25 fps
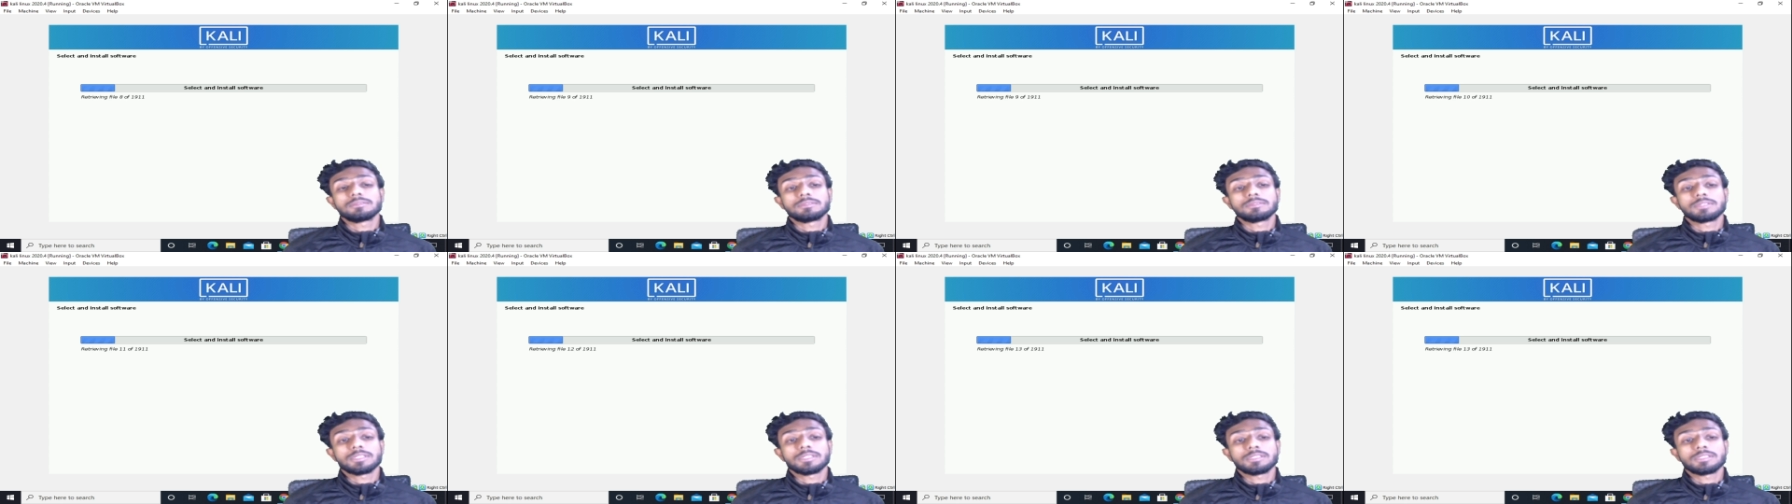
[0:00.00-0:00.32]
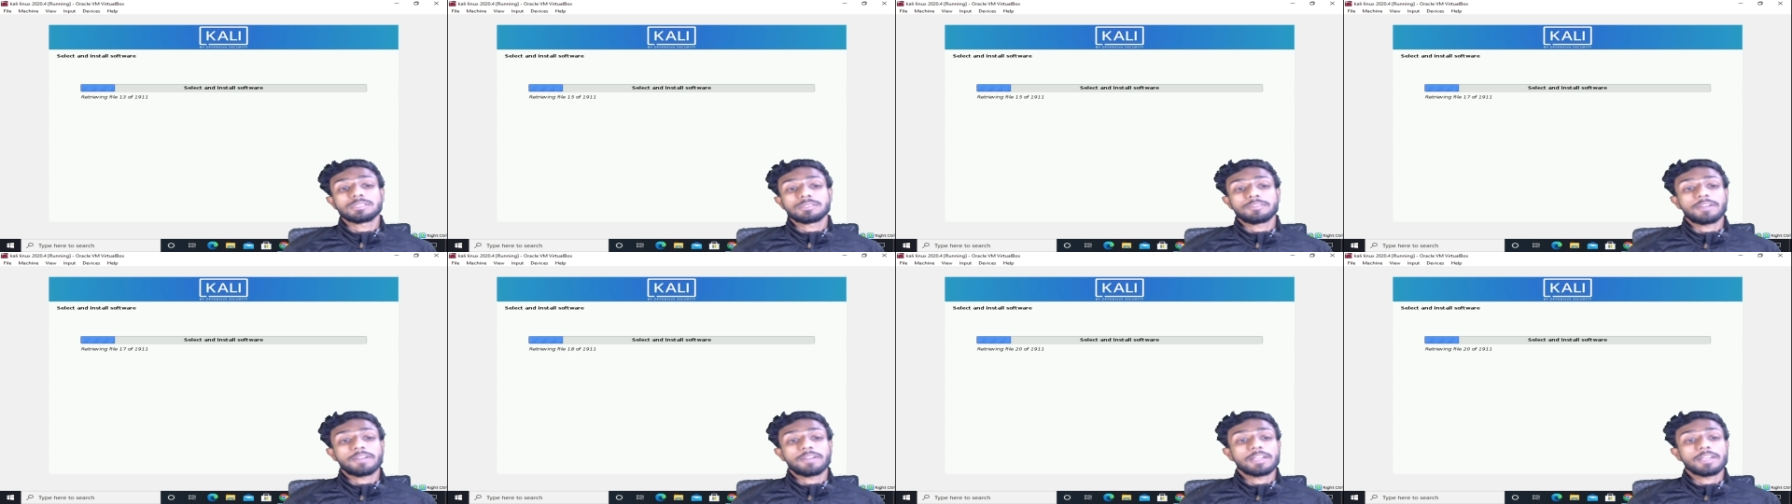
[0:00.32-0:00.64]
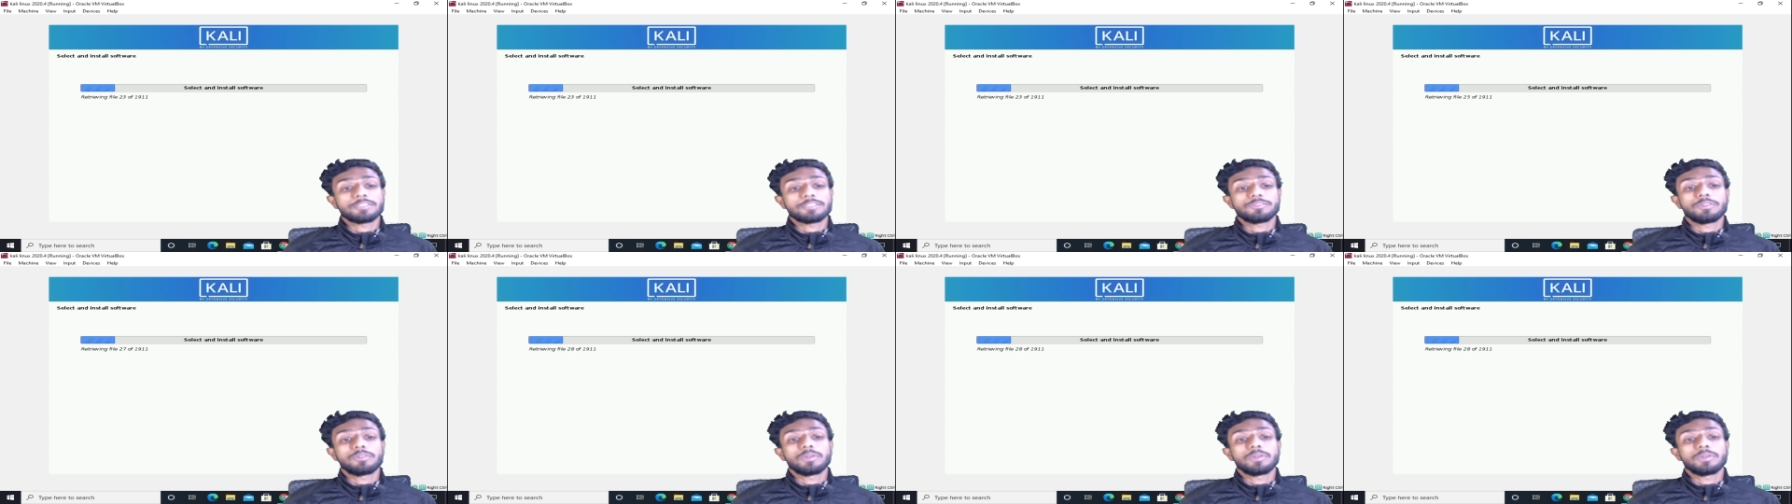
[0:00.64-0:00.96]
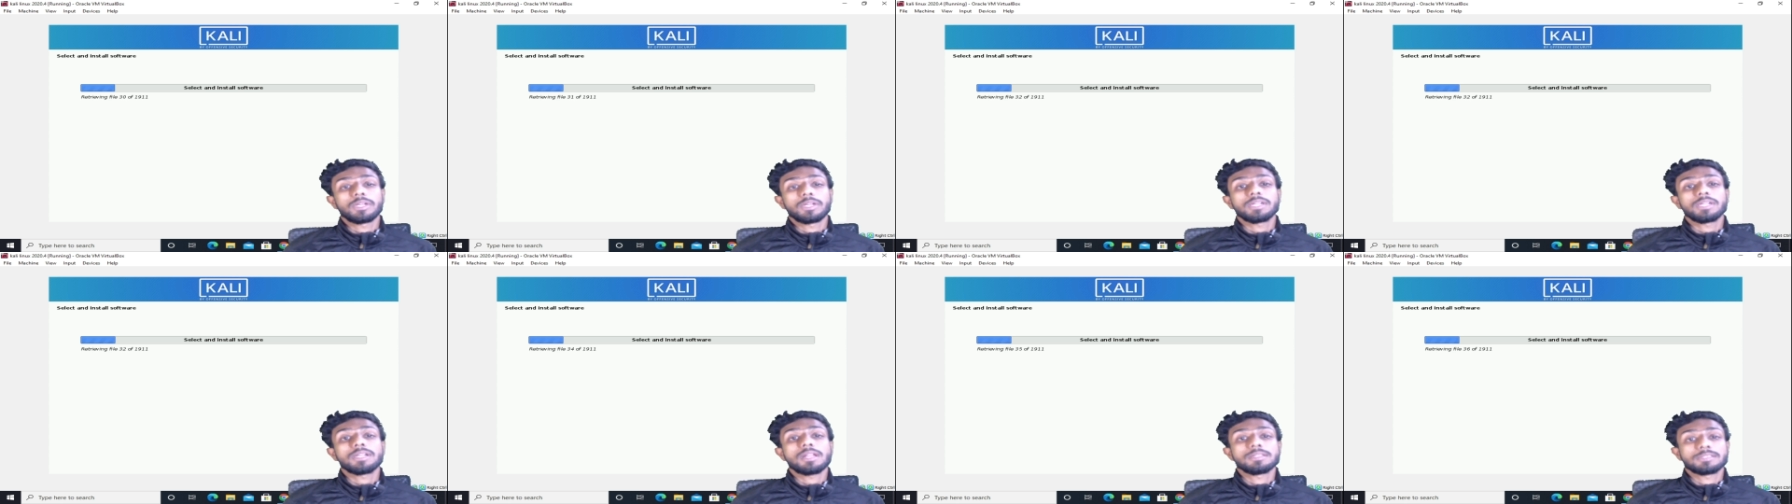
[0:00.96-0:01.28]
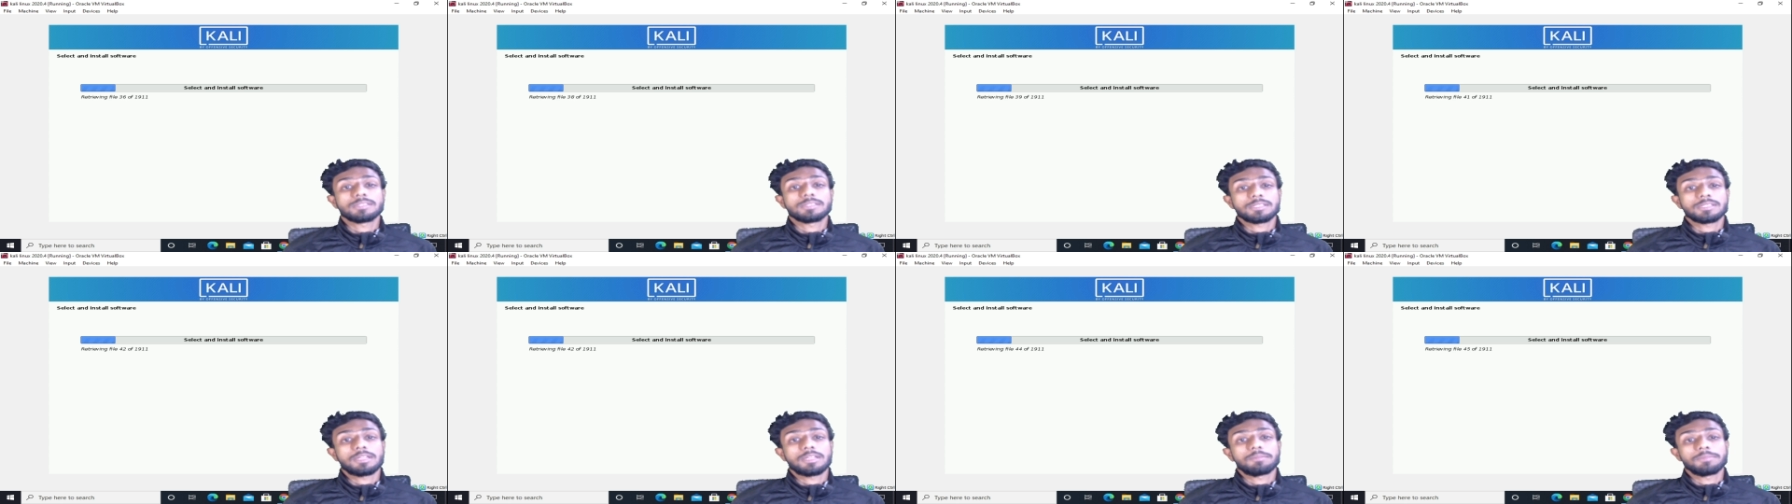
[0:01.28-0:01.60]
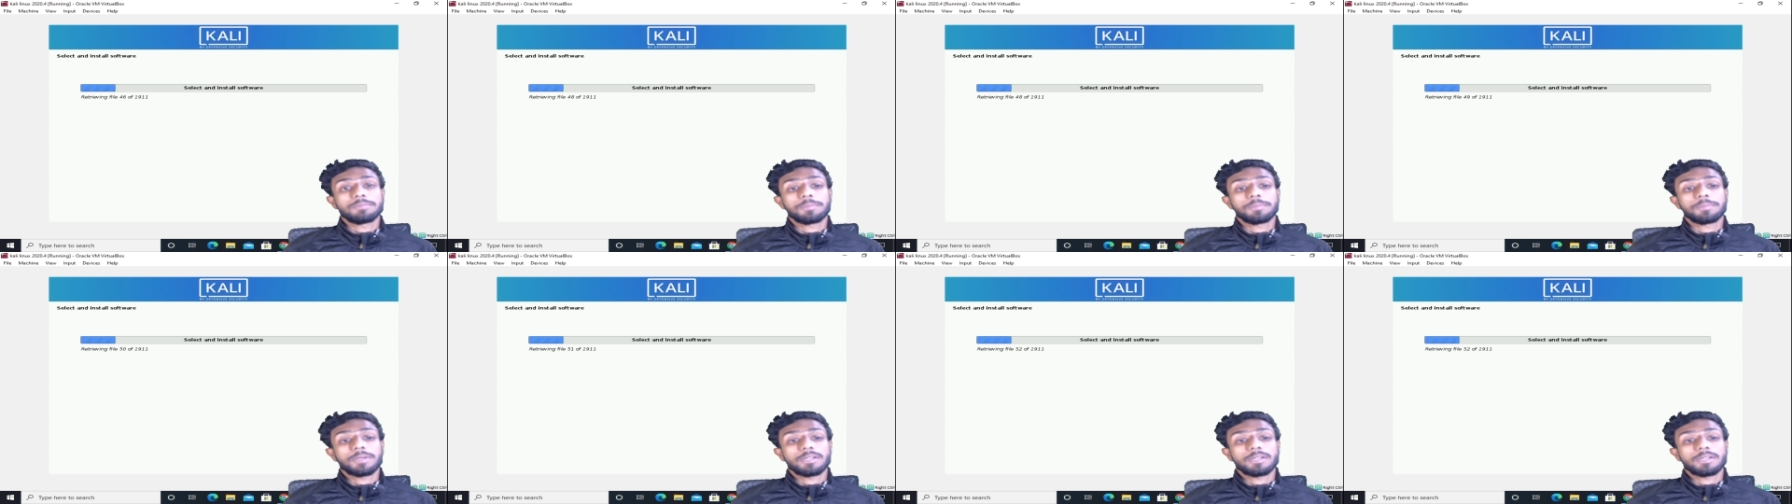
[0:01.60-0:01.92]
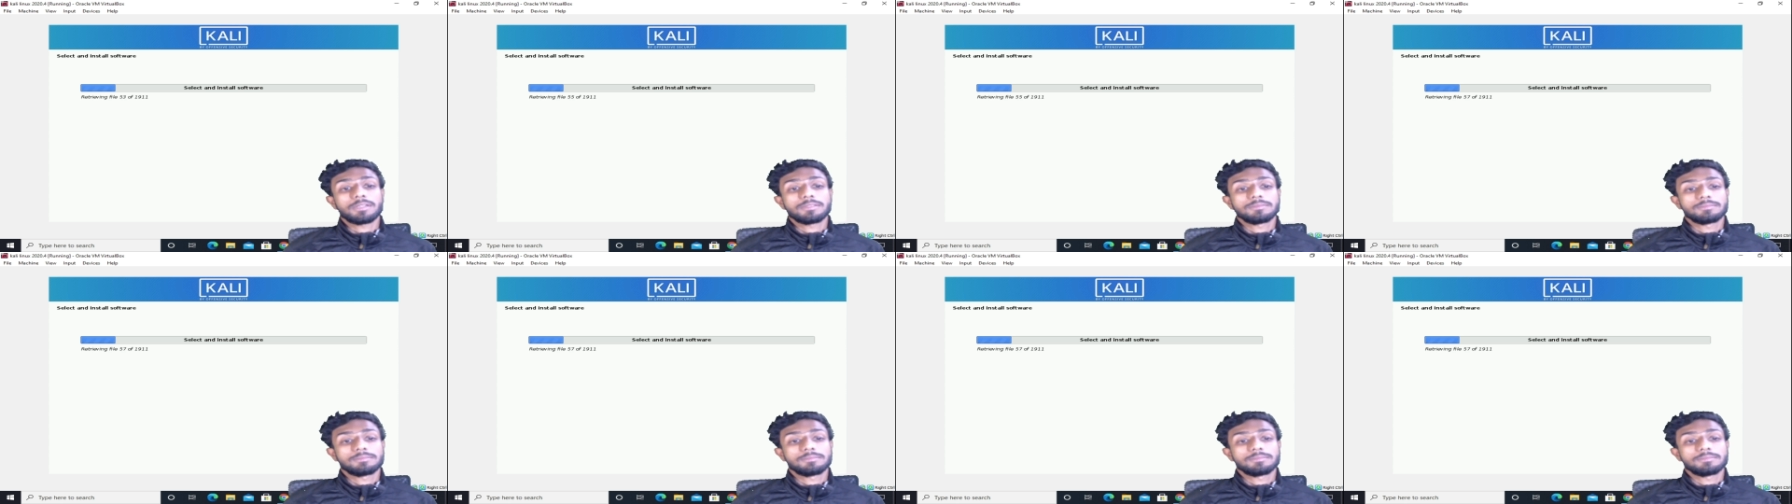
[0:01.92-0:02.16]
just fast forward it and skip the part